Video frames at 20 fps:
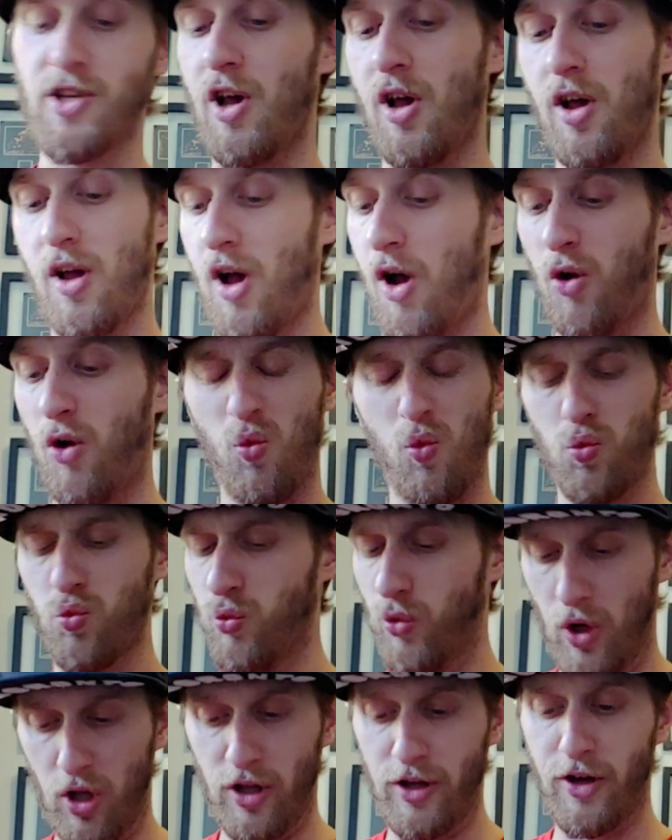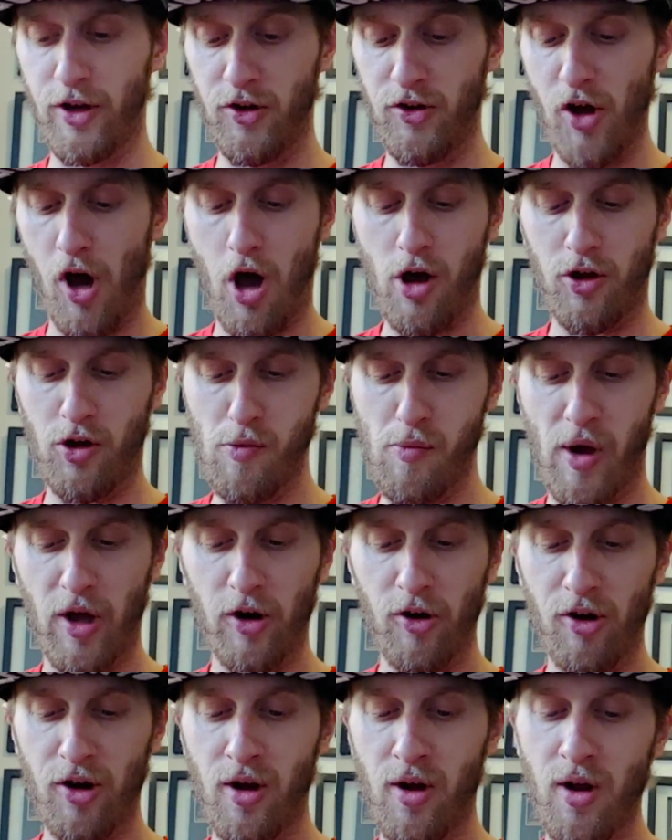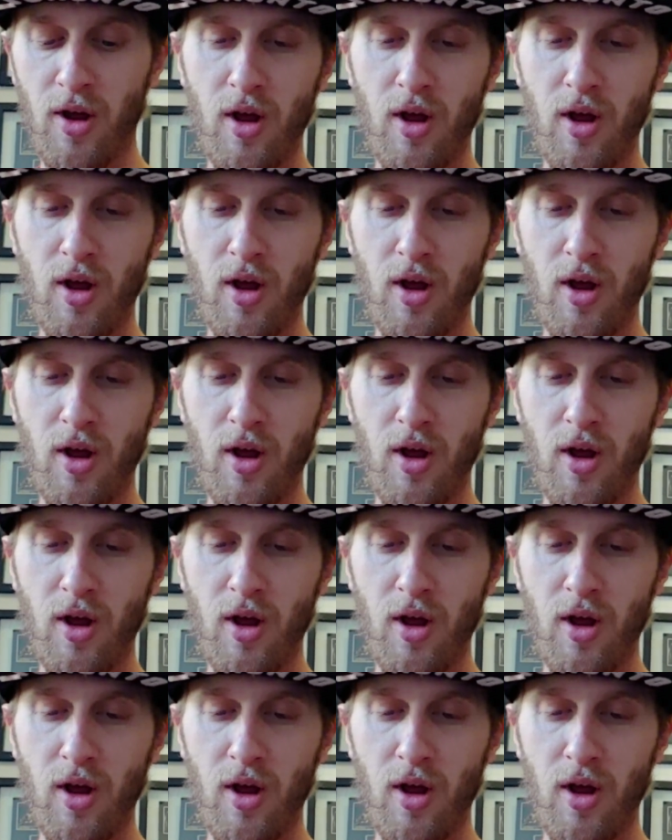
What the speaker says: a really good documentary